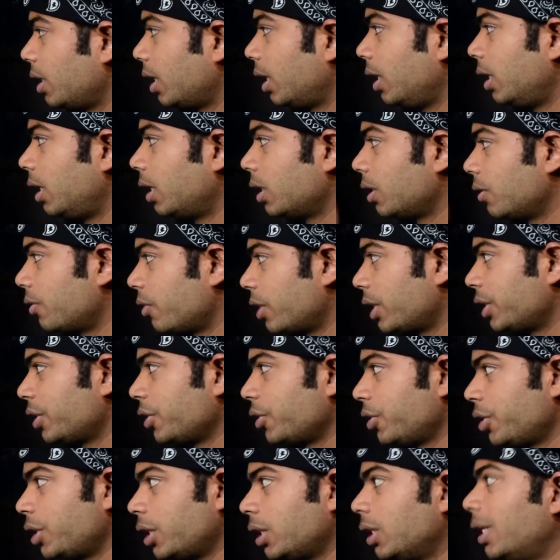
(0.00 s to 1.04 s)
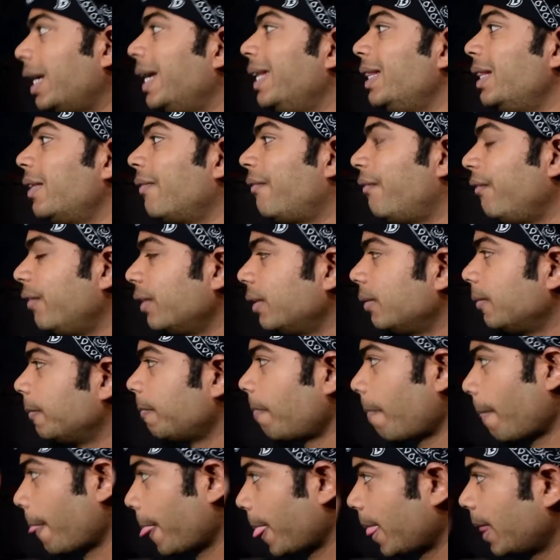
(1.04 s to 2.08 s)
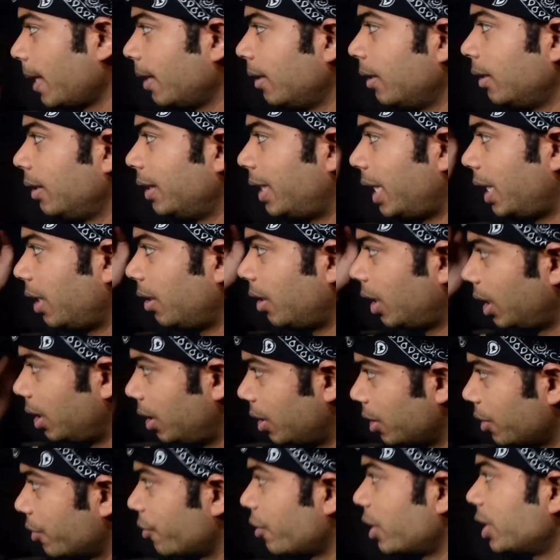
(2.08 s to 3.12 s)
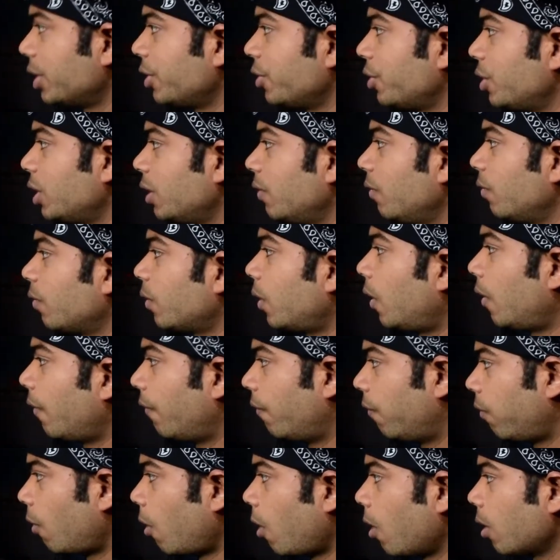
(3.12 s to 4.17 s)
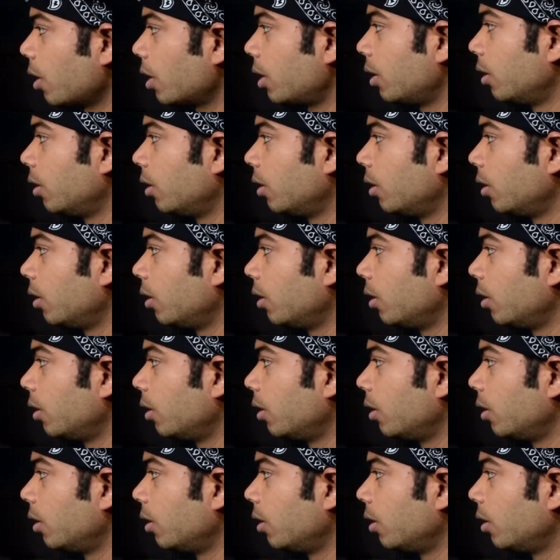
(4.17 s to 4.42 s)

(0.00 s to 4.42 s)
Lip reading: another transition, and then another transition of fog.